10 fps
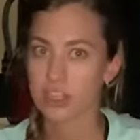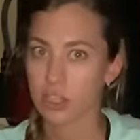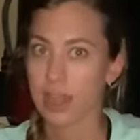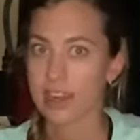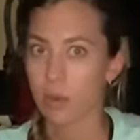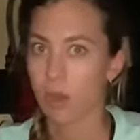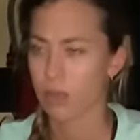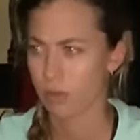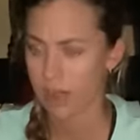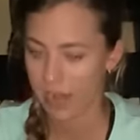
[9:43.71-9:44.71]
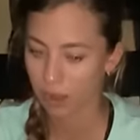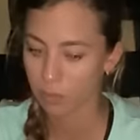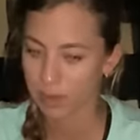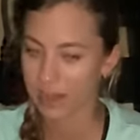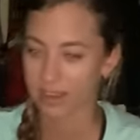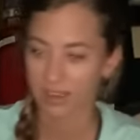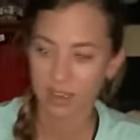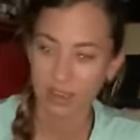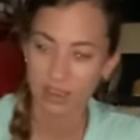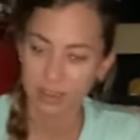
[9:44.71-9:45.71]
so I didn't want to run out, but
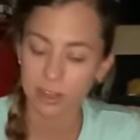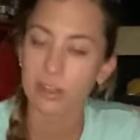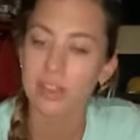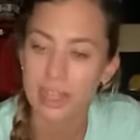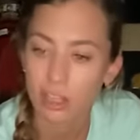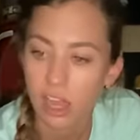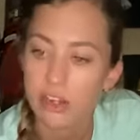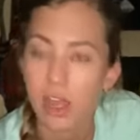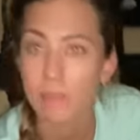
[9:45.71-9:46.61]
I clearly, like, look under our